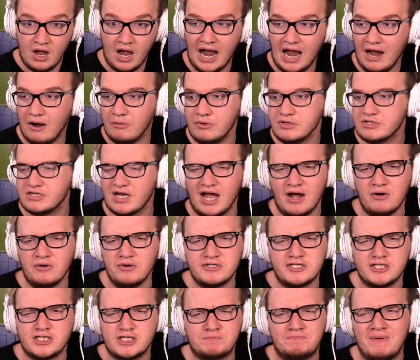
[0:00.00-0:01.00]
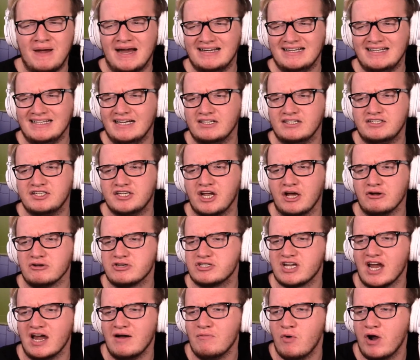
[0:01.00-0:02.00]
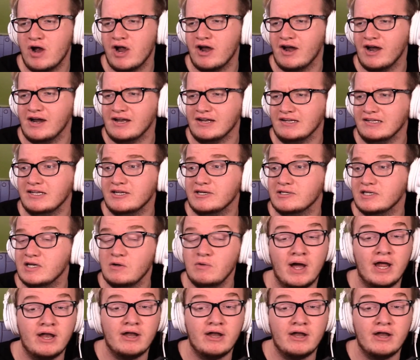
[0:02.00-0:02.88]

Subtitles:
I was expecting it to go somewhere and it literally